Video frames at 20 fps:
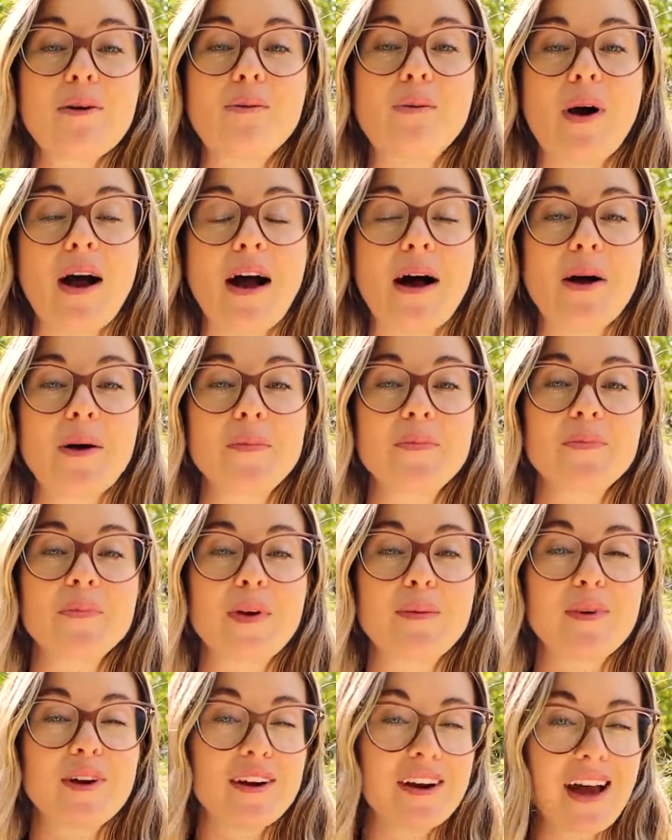Well,
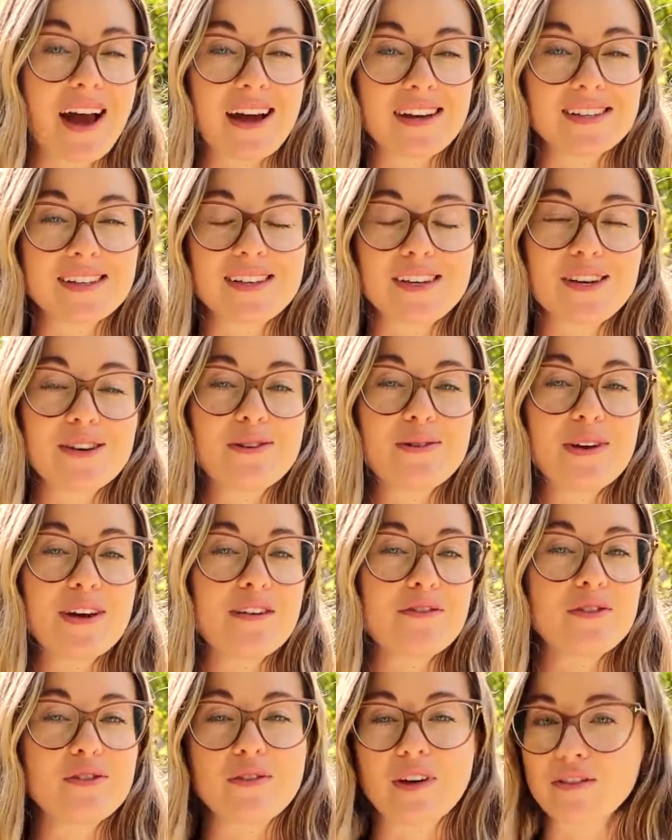I'm here to ask you
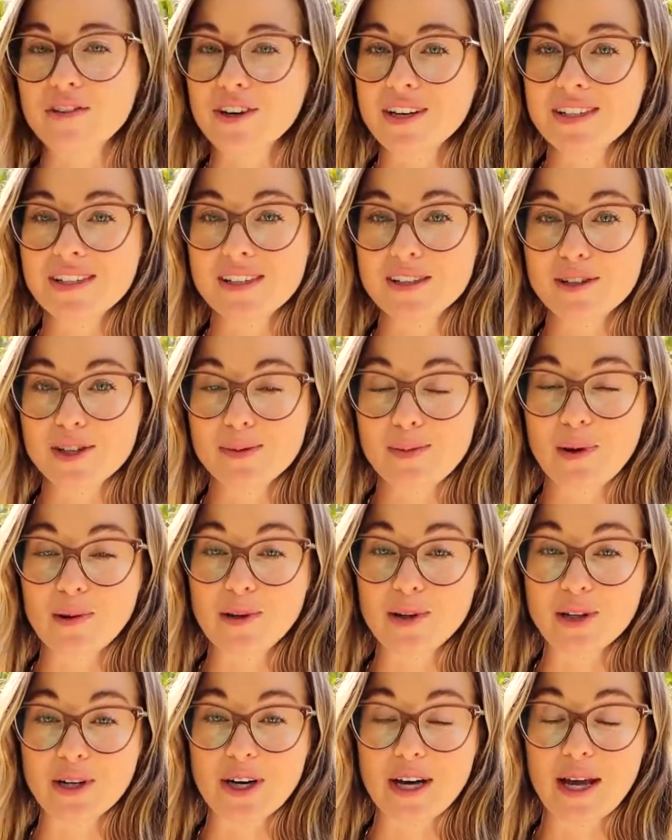if you've ever considered
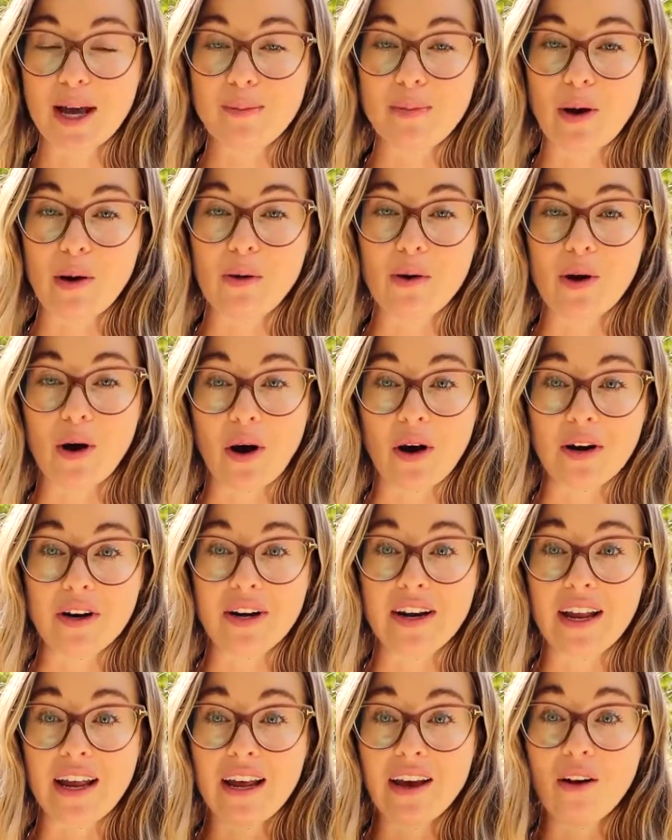about learning about
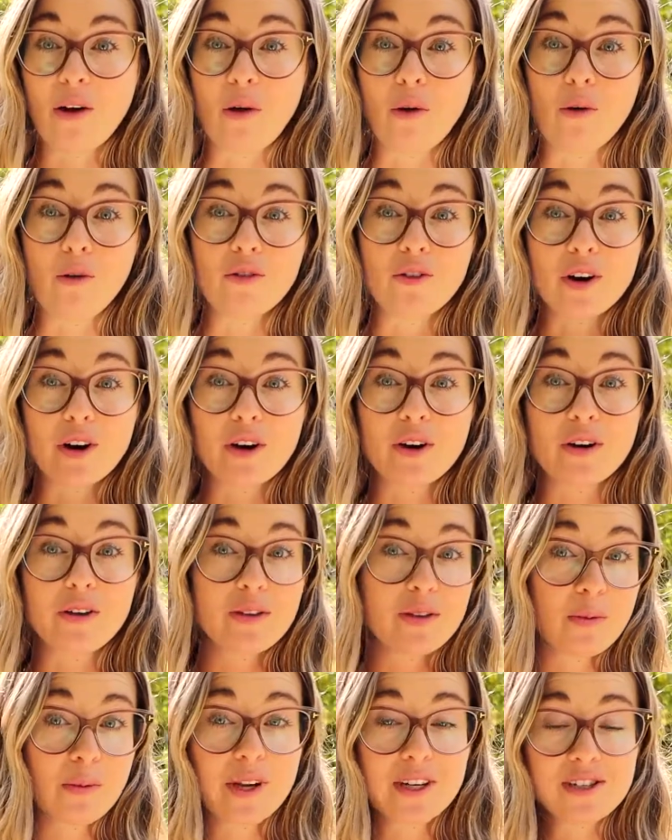gardening over
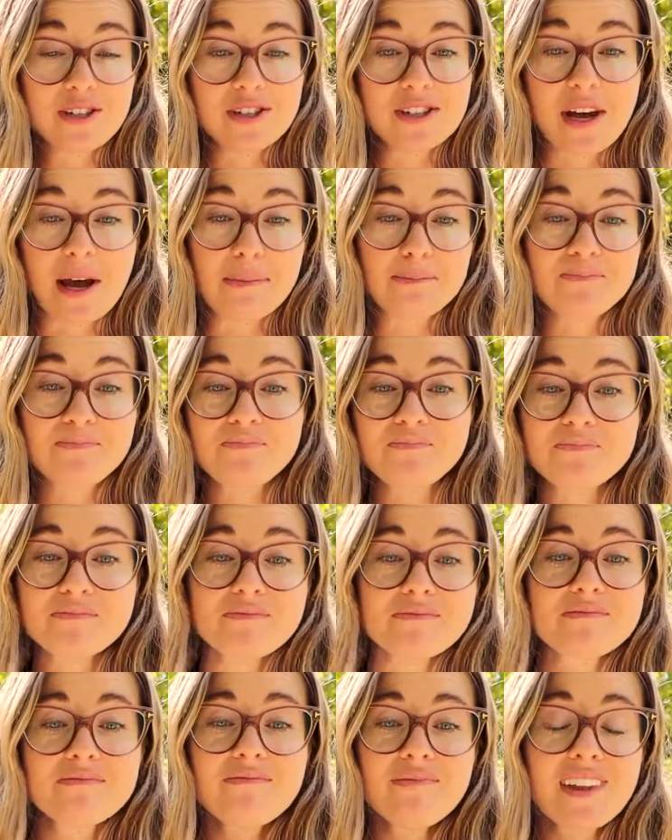the winter time.
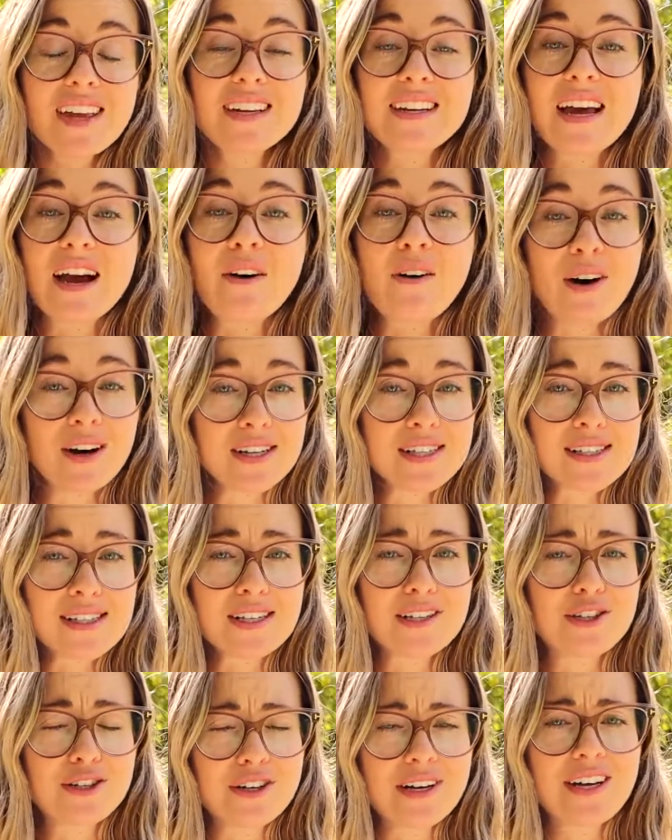Now,
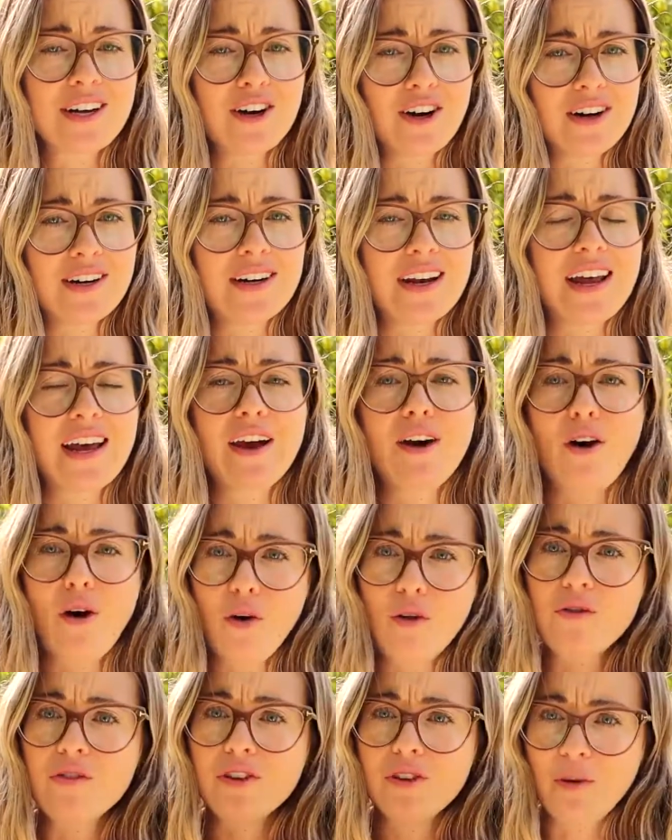honestly, learning gardening
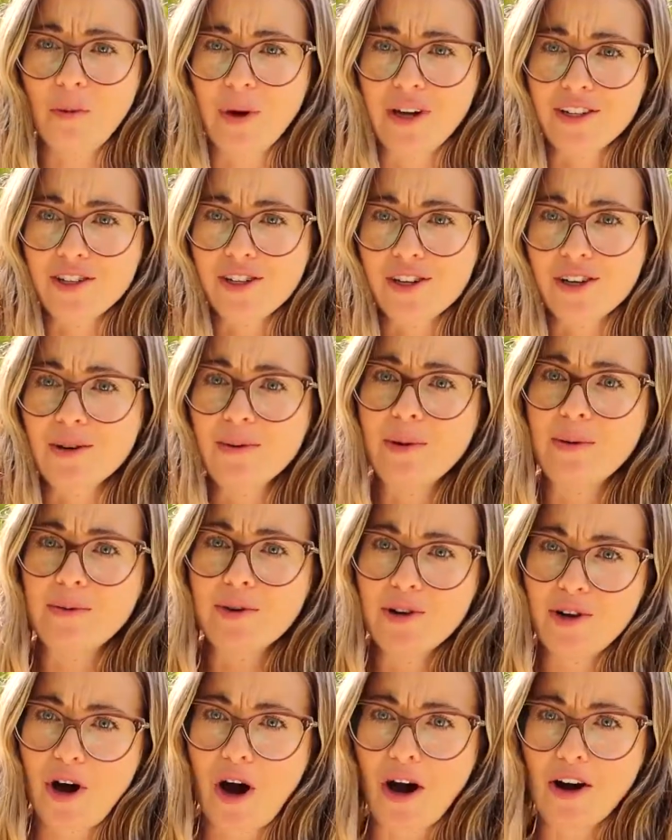over the winter when
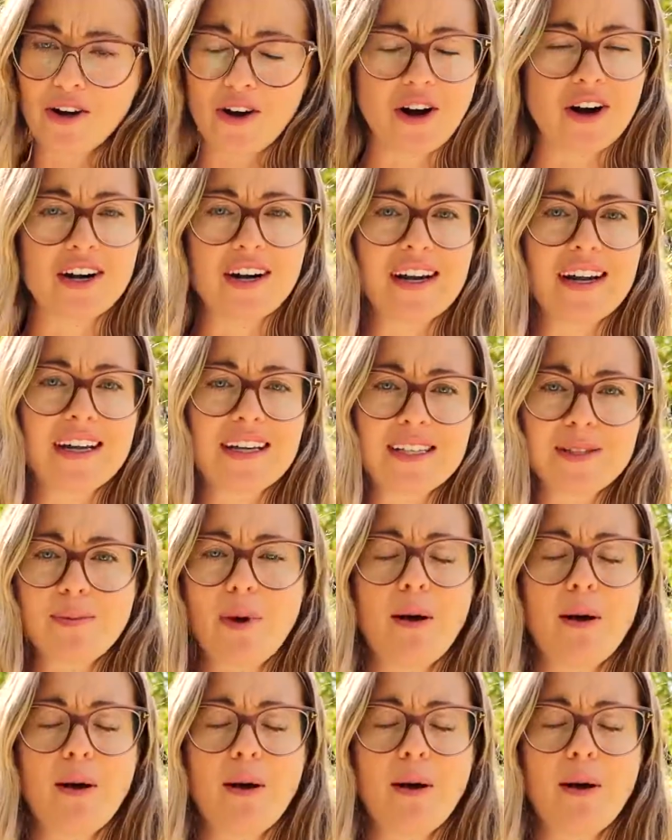we're not gardening is